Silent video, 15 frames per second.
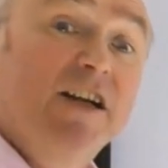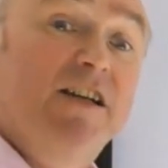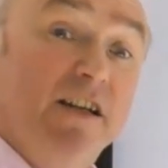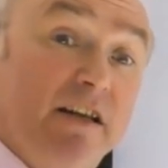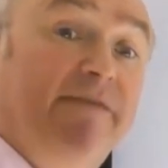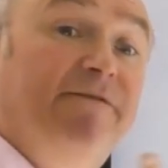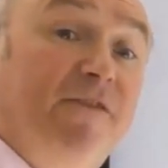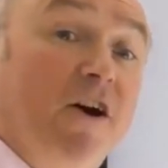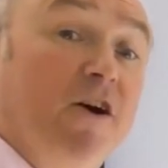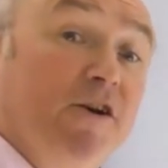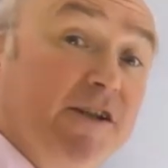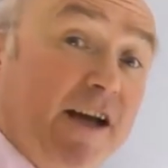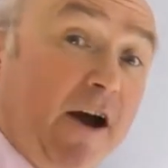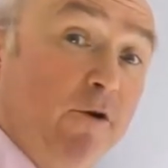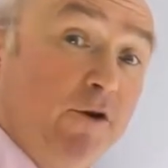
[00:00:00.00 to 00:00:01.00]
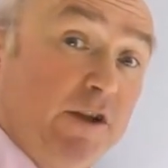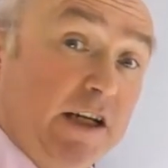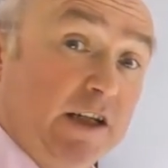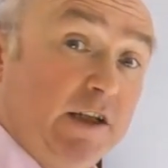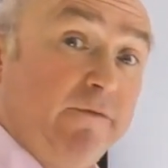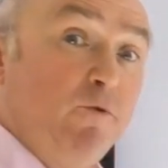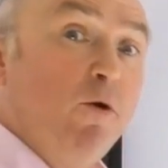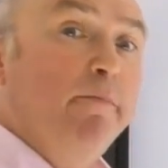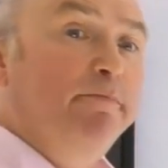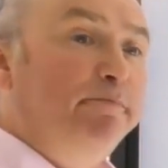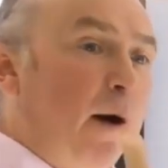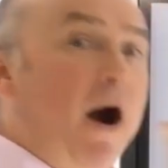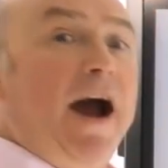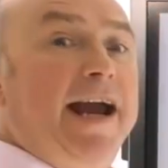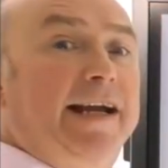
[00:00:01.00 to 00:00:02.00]
to the first currency. So if you're
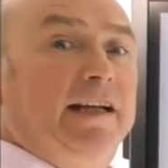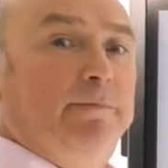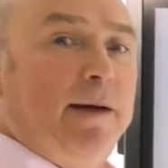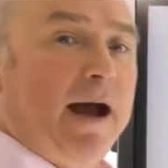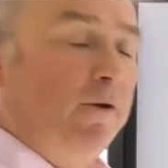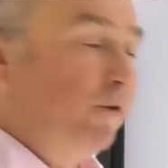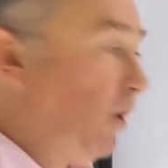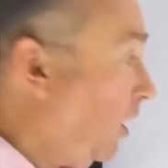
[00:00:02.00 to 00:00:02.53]
buying the pound